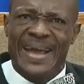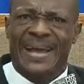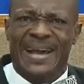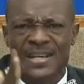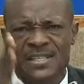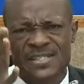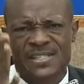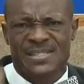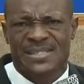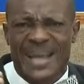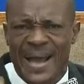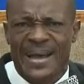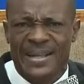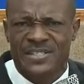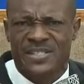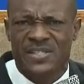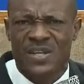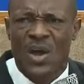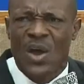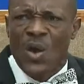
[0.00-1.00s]
a
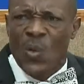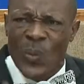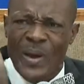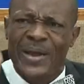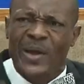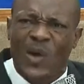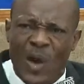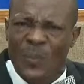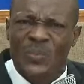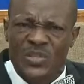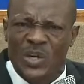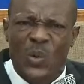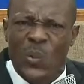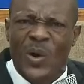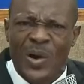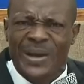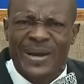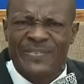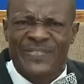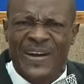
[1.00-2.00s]
stance when it comes to the
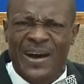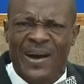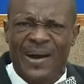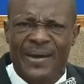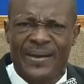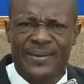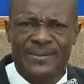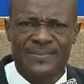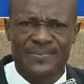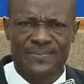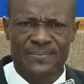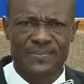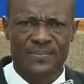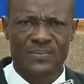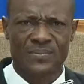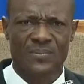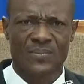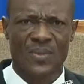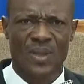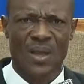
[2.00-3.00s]
word of God.
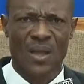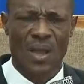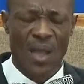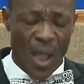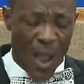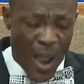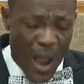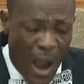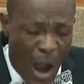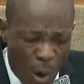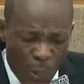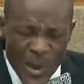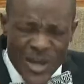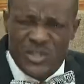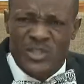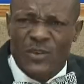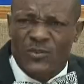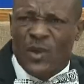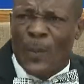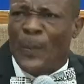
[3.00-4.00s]
And we
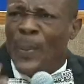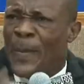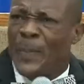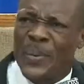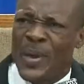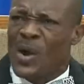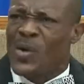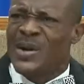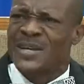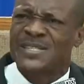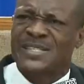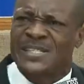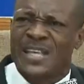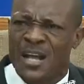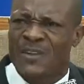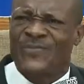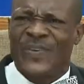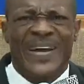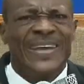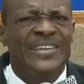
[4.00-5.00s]
also have to prepare
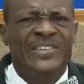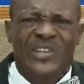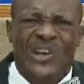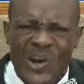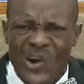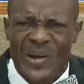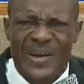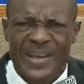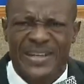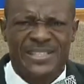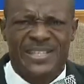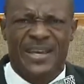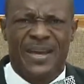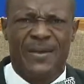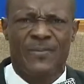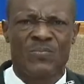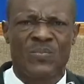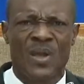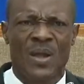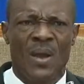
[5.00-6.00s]
ourselves for eternity.
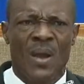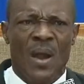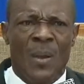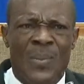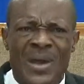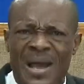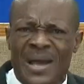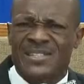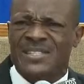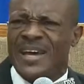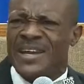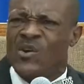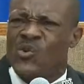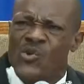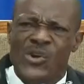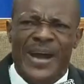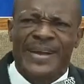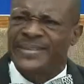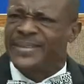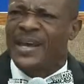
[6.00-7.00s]
Because at the
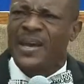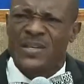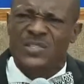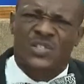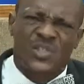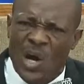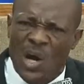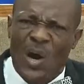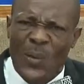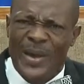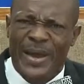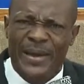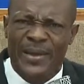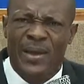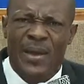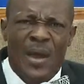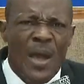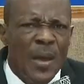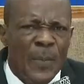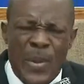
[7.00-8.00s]
rate things going,
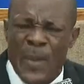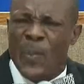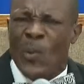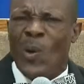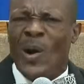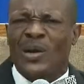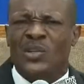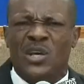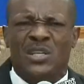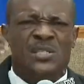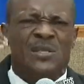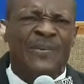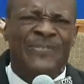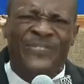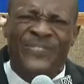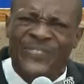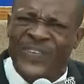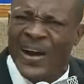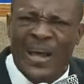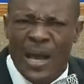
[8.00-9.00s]
people want us to
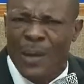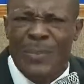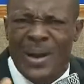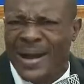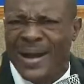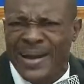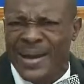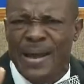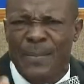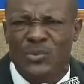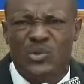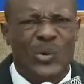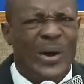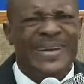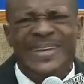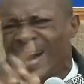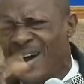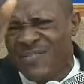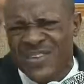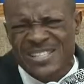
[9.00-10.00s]
fall back at them to a
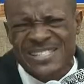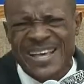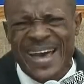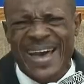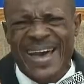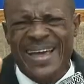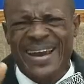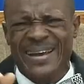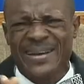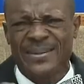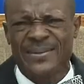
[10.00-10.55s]
devil's hell.